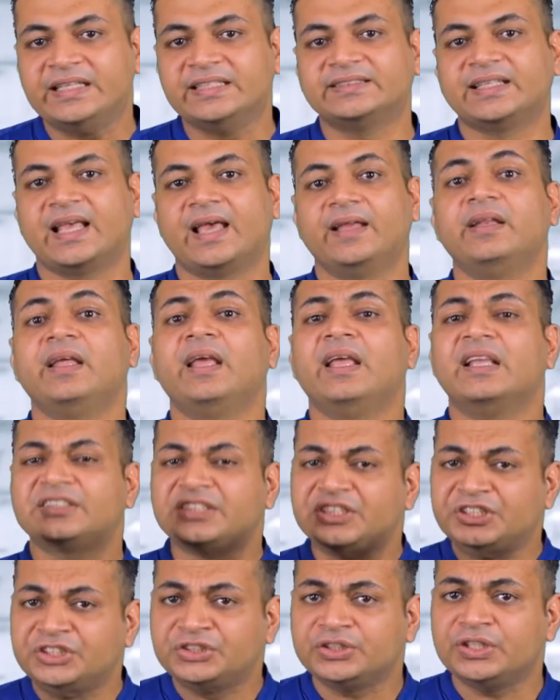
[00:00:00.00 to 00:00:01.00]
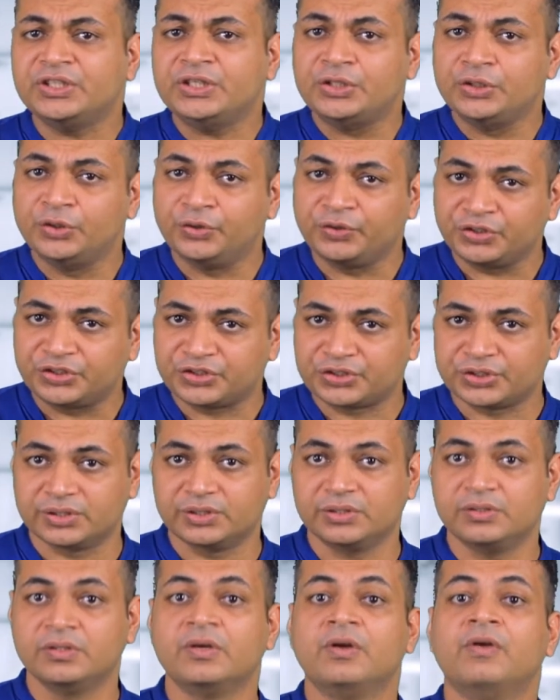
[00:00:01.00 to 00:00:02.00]
is an essential
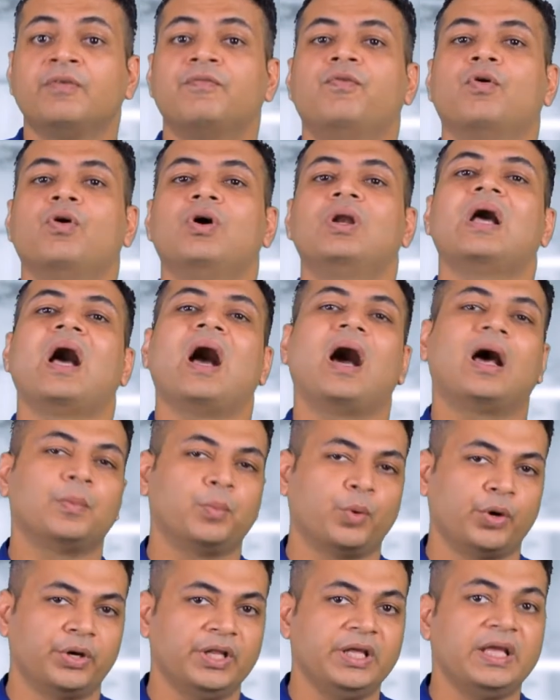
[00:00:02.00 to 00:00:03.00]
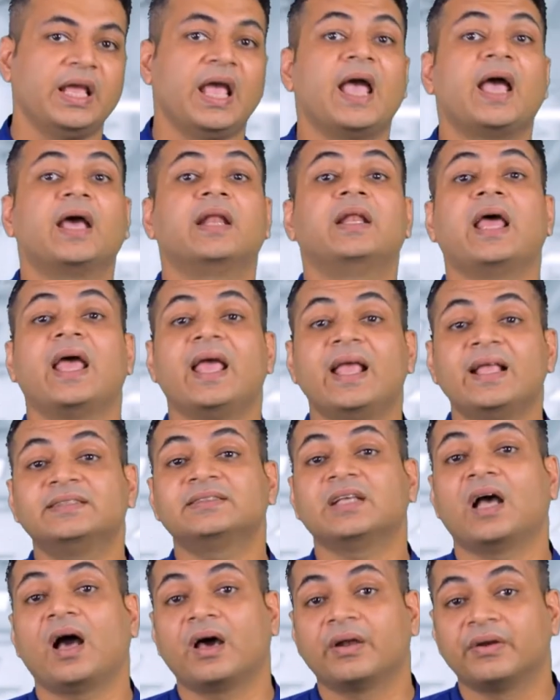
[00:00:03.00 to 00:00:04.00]
nutrition for our body and
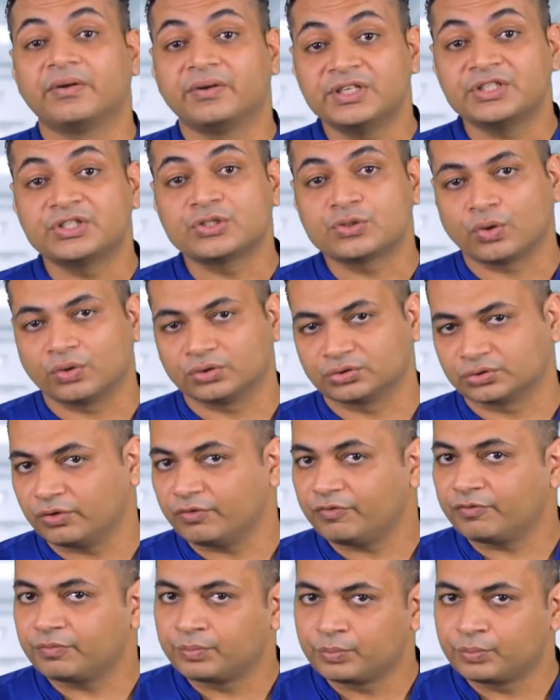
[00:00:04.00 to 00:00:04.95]
eggs are a rich source of